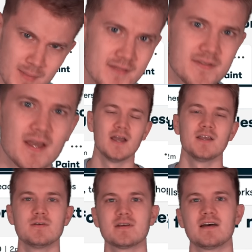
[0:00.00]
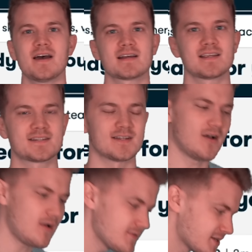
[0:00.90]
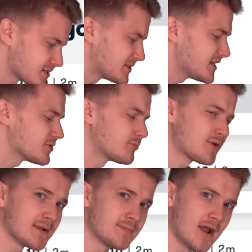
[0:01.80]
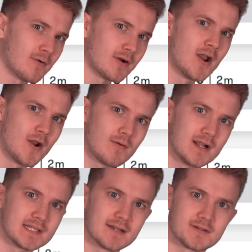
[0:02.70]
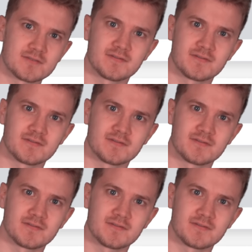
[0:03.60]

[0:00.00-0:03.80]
month you can have access to all this potential brain power right there at your